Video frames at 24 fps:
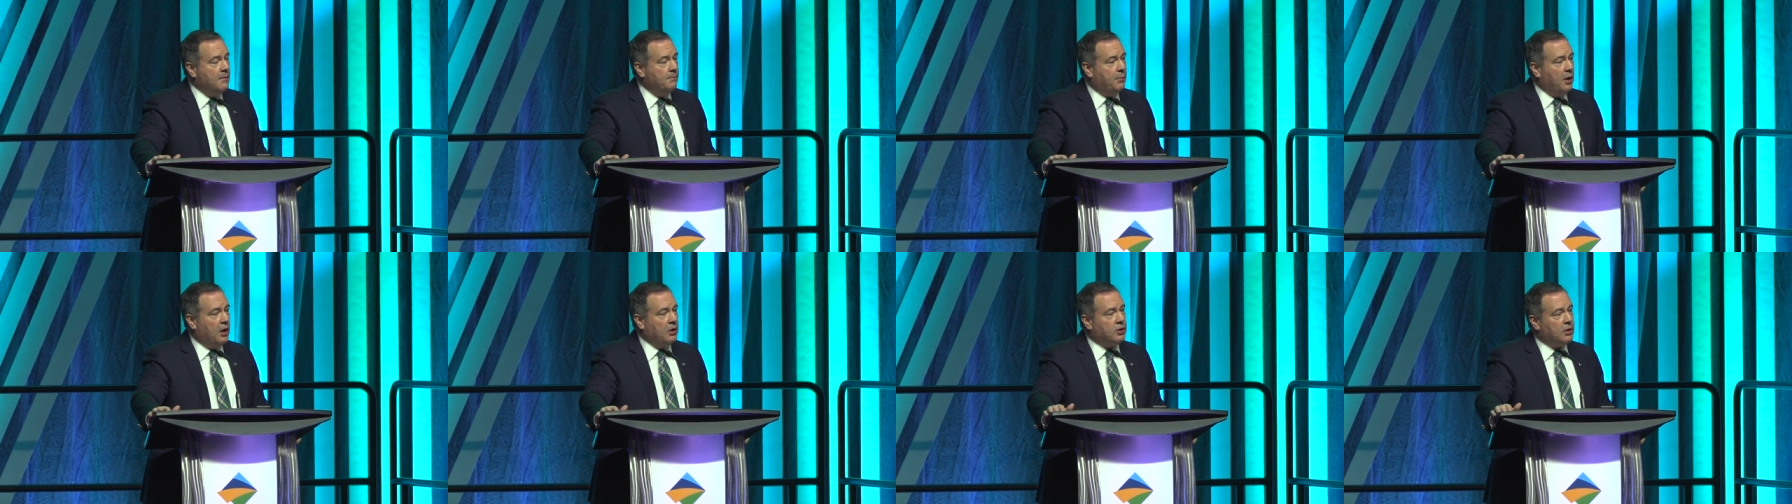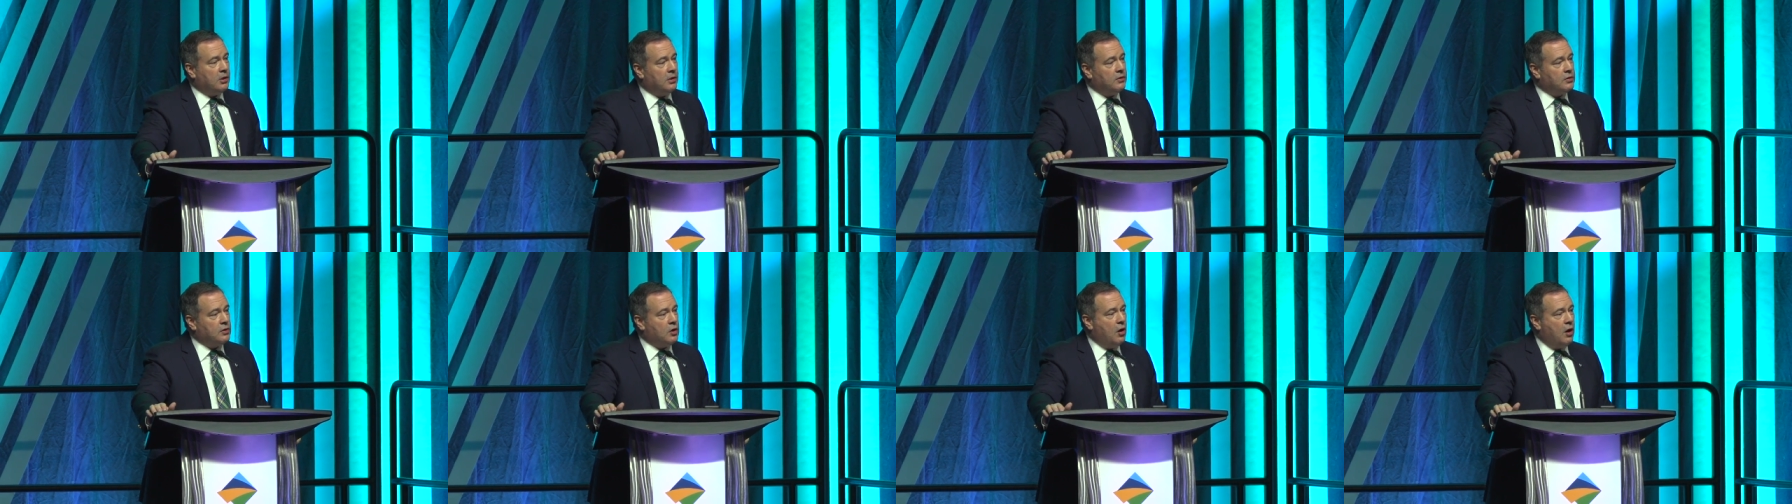
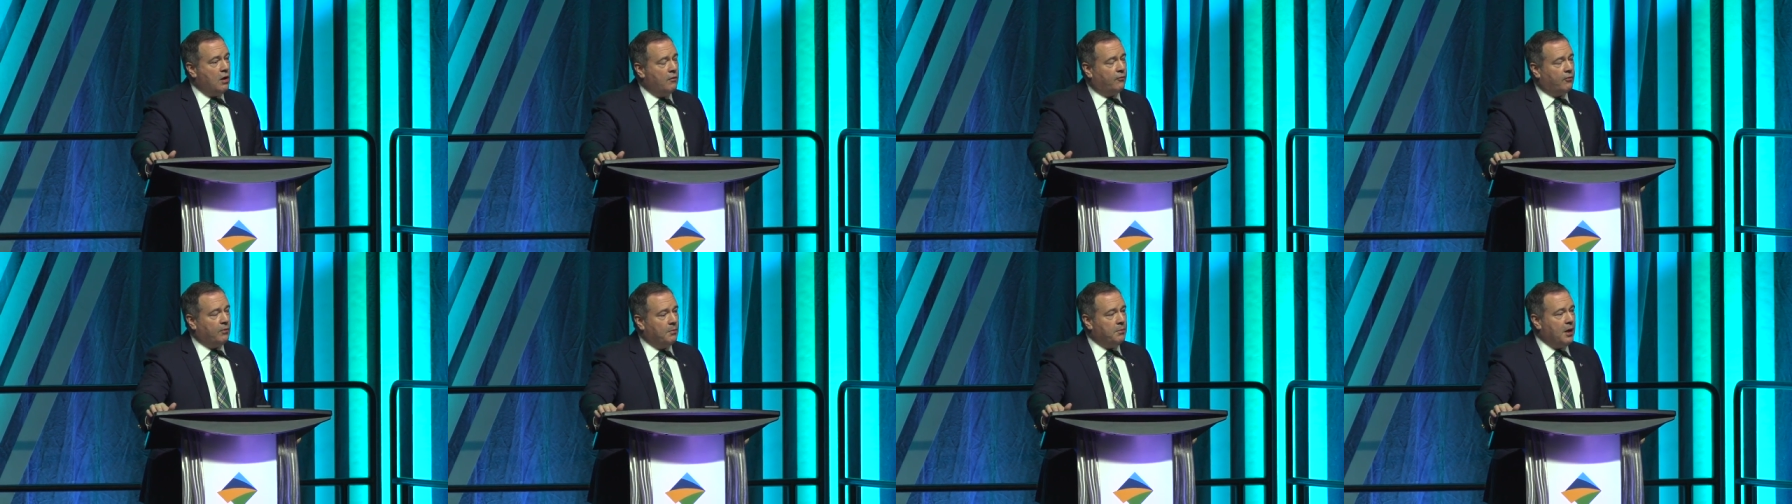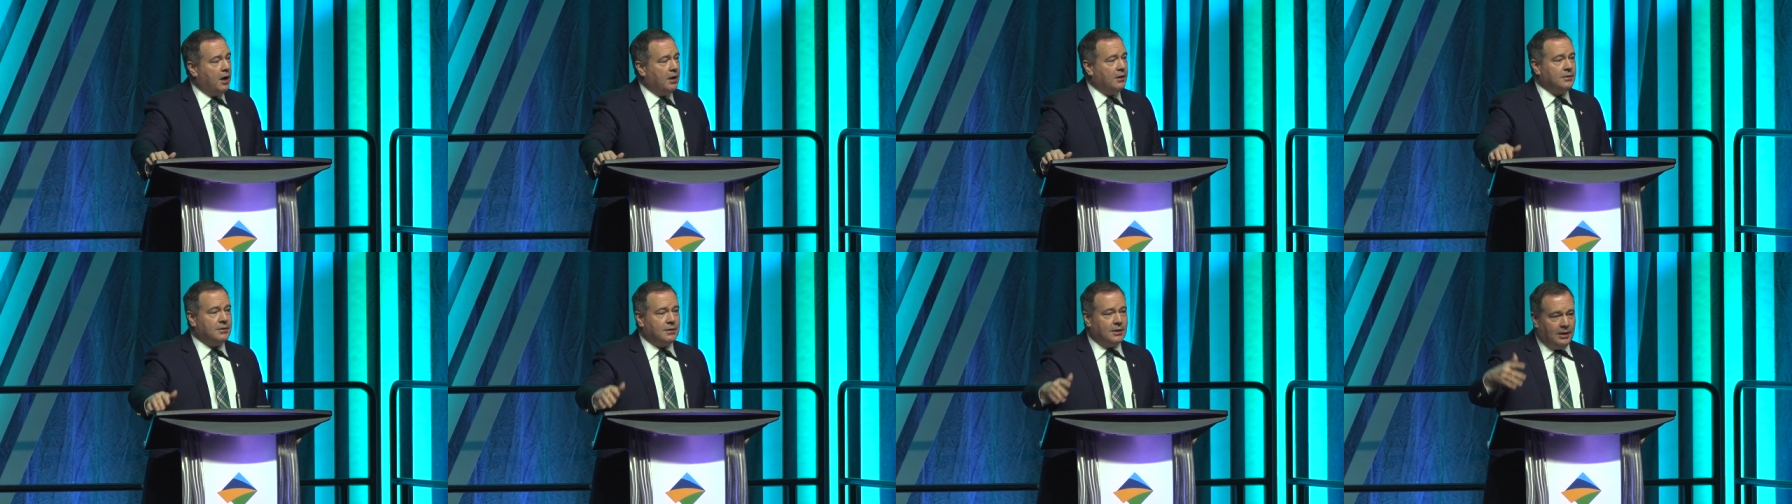budget has gone from
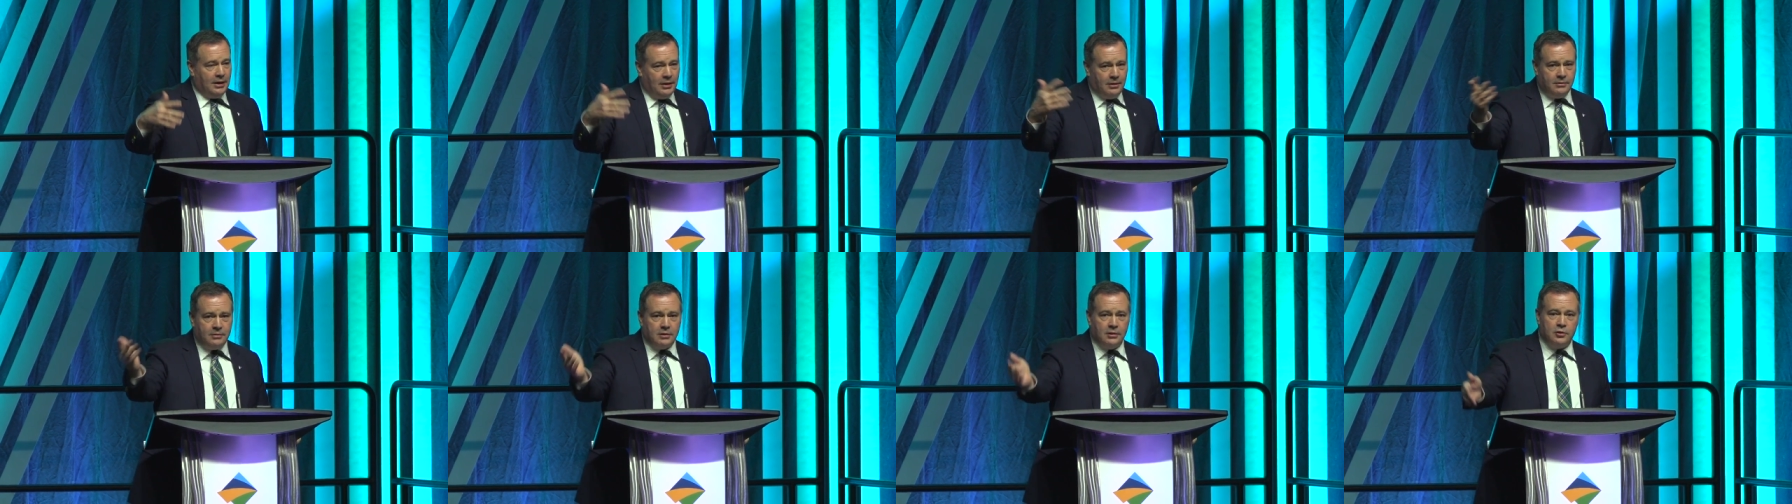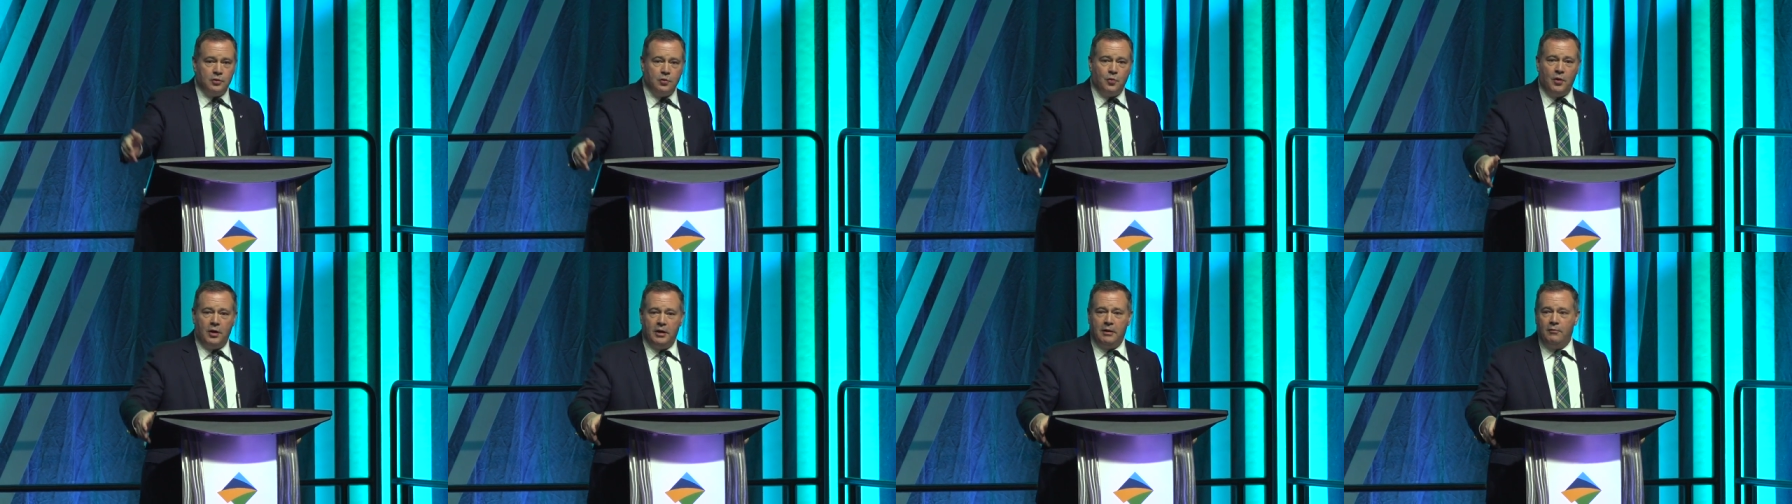19 to
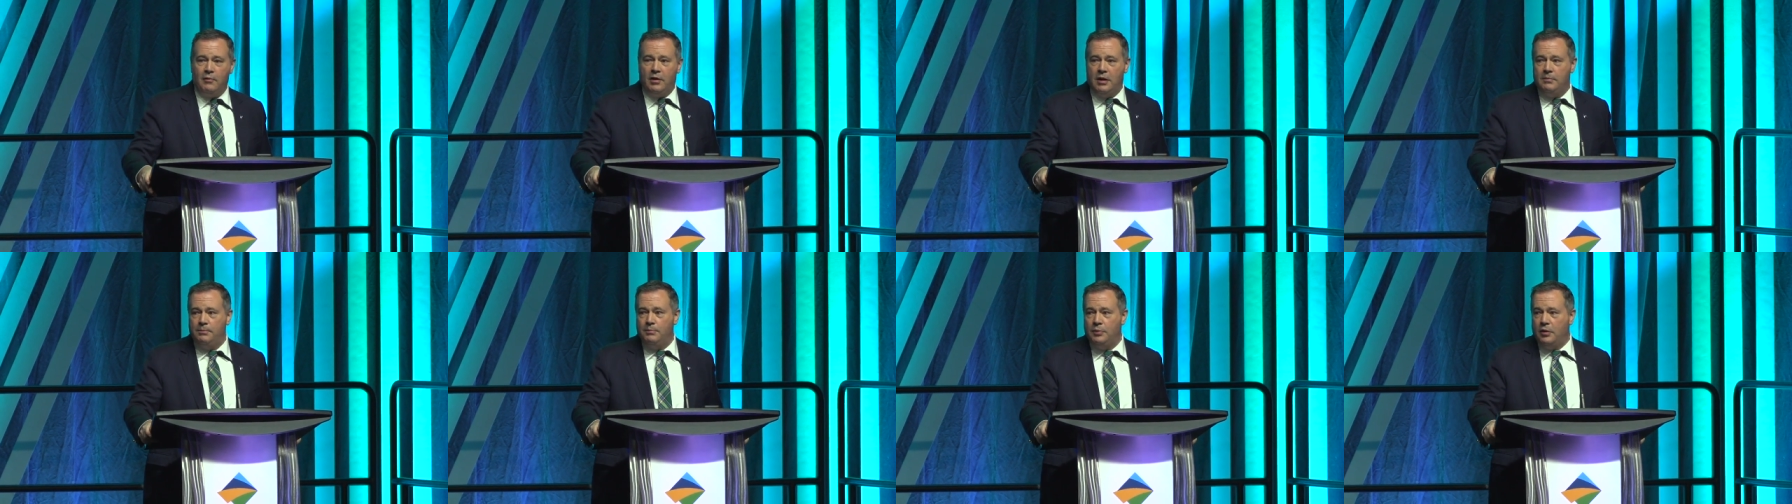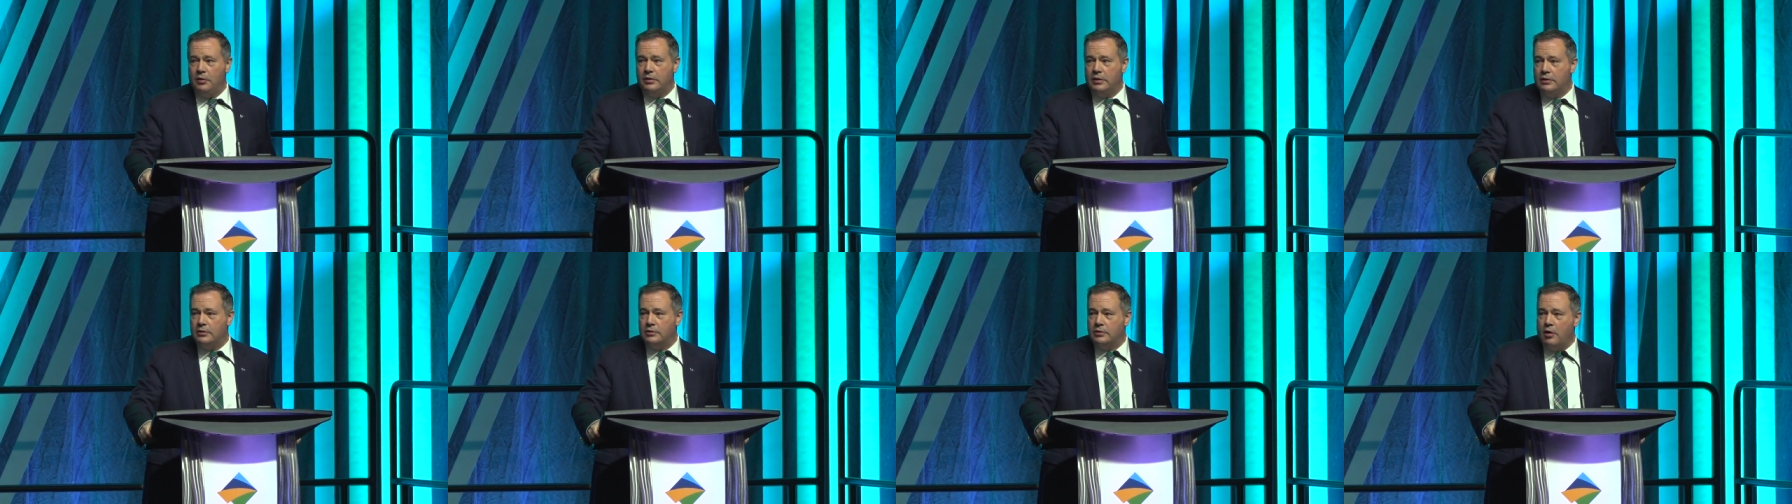21
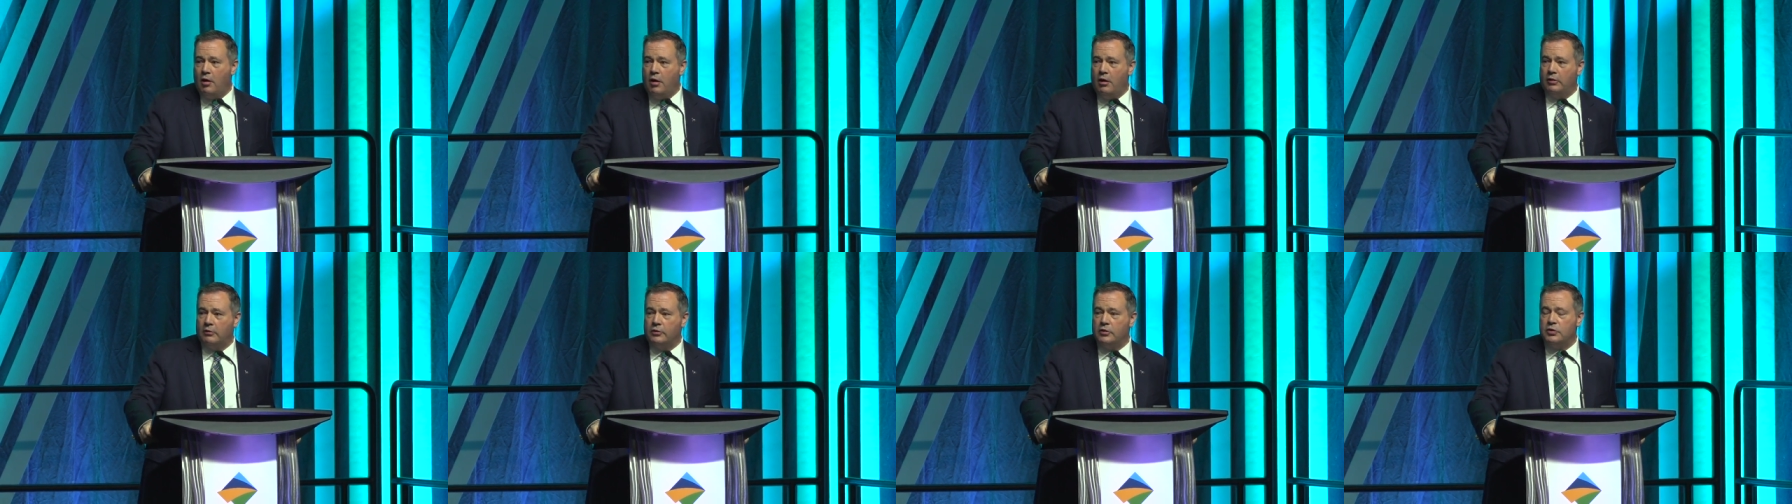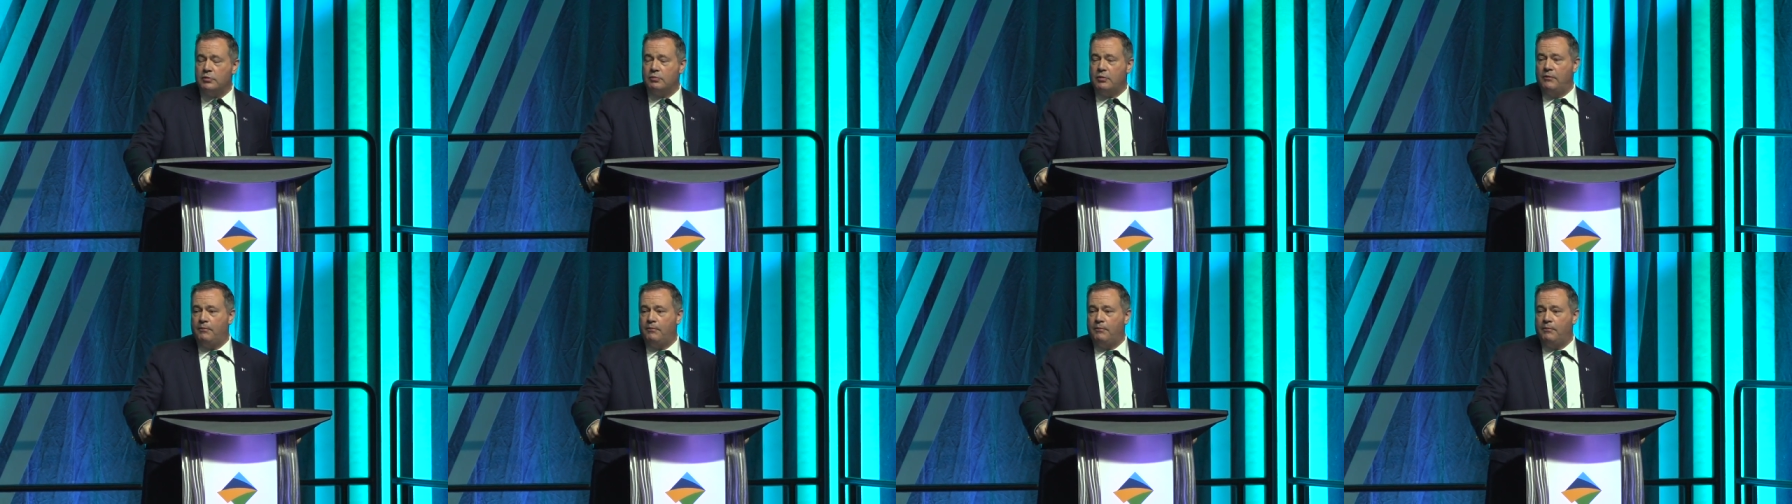billion dollars.